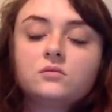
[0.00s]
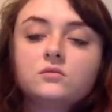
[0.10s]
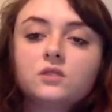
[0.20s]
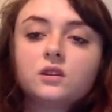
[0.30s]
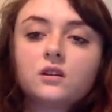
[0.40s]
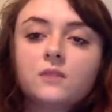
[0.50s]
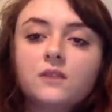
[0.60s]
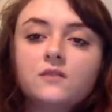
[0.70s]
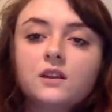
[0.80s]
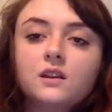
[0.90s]
click on
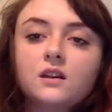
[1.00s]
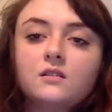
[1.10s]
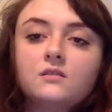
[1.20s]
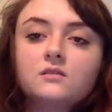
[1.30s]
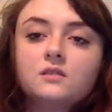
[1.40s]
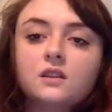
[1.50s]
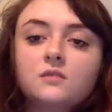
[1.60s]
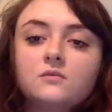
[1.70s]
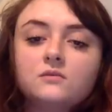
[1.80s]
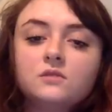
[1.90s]
my videos
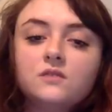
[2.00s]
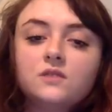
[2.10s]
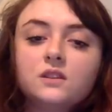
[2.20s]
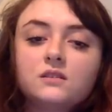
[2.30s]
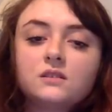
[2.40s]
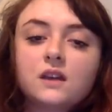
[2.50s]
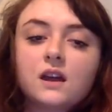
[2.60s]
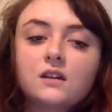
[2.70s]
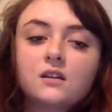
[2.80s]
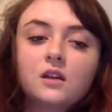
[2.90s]
and leave a
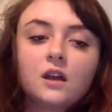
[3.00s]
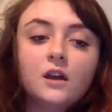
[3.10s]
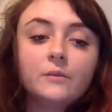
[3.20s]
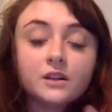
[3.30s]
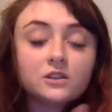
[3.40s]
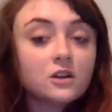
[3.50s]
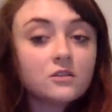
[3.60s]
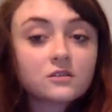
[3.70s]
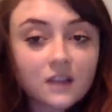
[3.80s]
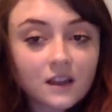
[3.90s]
dislike. But
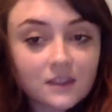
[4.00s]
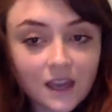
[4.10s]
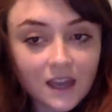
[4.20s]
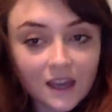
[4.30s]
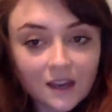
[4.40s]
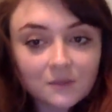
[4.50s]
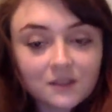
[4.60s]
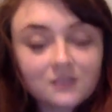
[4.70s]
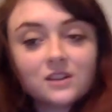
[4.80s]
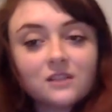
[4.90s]
jokes on
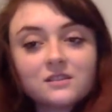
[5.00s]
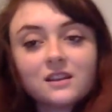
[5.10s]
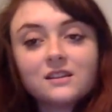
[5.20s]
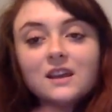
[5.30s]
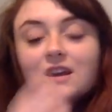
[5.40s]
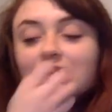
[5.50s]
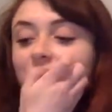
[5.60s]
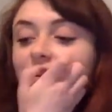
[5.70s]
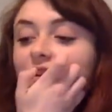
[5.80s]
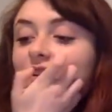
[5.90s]
them,
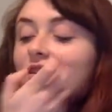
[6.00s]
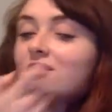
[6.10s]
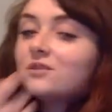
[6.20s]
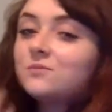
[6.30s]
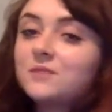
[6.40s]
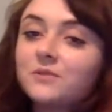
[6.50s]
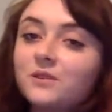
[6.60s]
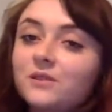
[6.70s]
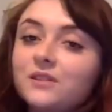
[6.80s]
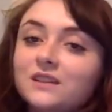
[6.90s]
those
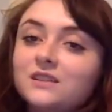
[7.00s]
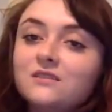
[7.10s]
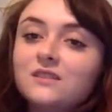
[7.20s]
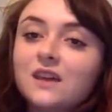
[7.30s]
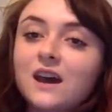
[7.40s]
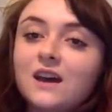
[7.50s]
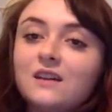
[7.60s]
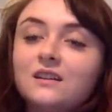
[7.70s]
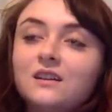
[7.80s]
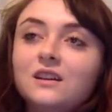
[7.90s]
people that do that,
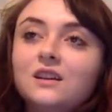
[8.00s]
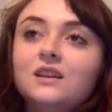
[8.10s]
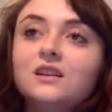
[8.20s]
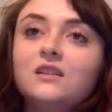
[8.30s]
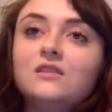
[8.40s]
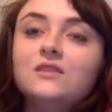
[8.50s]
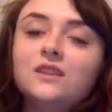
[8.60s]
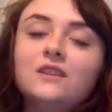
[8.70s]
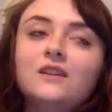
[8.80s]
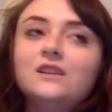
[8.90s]
even
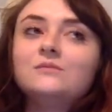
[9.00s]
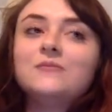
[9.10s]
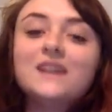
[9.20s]
though I don't